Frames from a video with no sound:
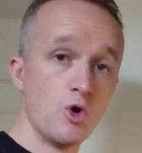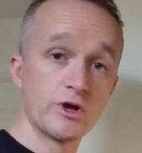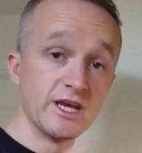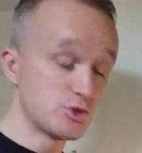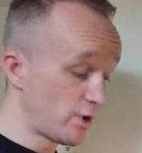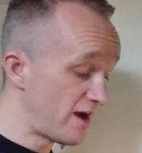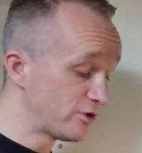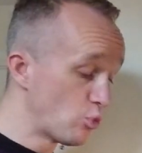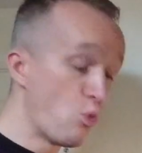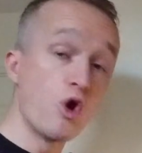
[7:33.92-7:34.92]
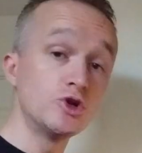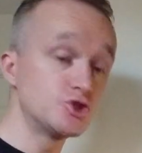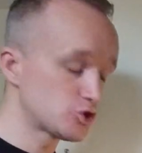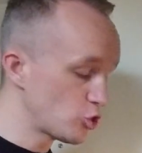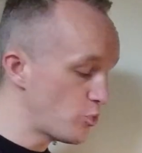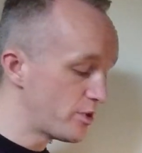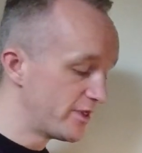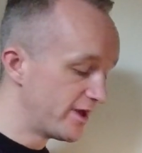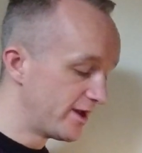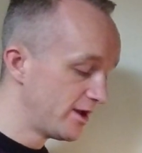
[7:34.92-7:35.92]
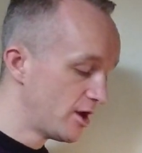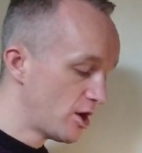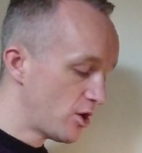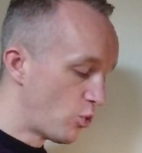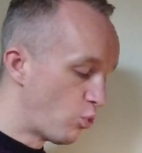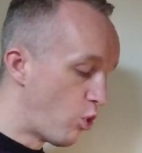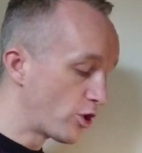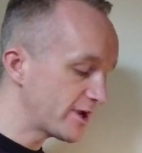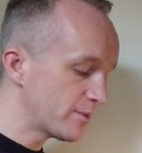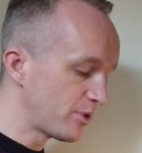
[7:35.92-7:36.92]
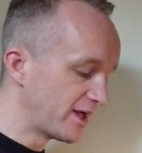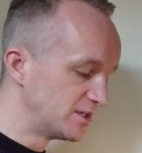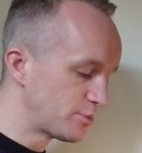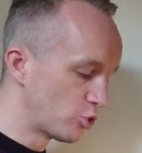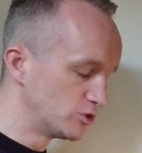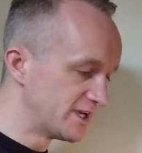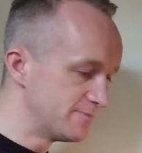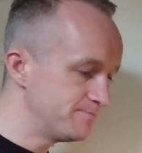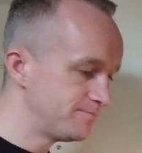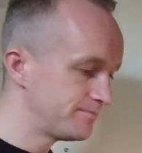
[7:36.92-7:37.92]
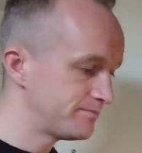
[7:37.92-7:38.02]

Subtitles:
Okay, so we're having 1 scoop of the Warrior Blend protein.